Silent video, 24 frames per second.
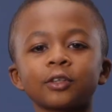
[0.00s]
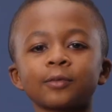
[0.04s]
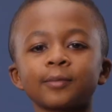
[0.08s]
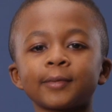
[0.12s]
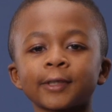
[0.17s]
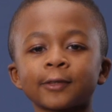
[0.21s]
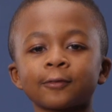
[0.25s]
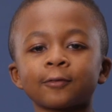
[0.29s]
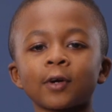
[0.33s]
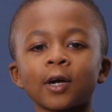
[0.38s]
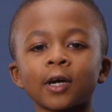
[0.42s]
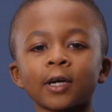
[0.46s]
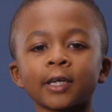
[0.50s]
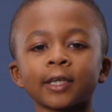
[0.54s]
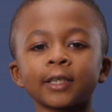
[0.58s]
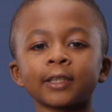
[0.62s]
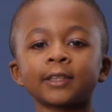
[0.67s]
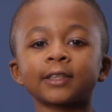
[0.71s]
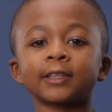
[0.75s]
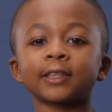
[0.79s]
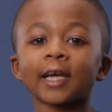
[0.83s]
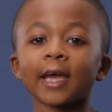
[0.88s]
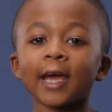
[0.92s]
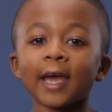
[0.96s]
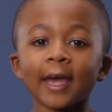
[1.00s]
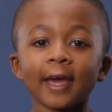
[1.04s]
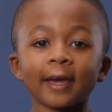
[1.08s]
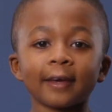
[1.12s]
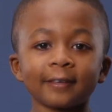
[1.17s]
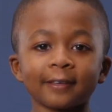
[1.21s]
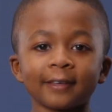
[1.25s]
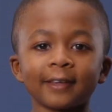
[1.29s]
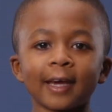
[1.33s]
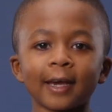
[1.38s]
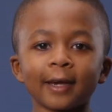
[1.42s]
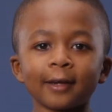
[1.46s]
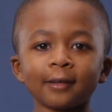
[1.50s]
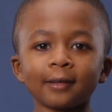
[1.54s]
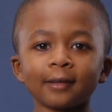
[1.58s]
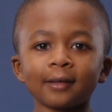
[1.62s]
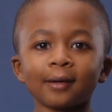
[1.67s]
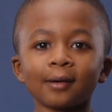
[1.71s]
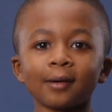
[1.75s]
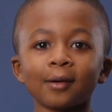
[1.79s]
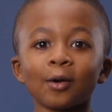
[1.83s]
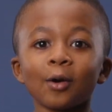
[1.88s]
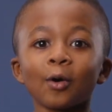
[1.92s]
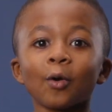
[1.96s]
to make rockets, and then
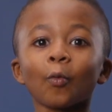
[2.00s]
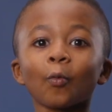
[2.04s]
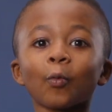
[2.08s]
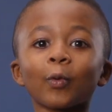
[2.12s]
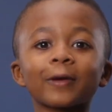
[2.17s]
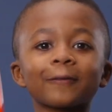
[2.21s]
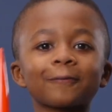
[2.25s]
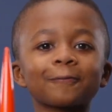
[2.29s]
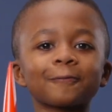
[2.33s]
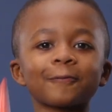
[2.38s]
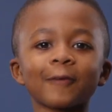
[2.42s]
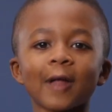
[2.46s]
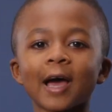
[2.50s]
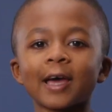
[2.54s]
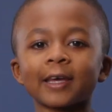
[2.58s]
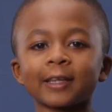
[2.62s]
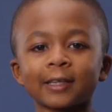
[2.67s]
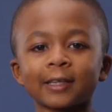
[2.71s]
we fly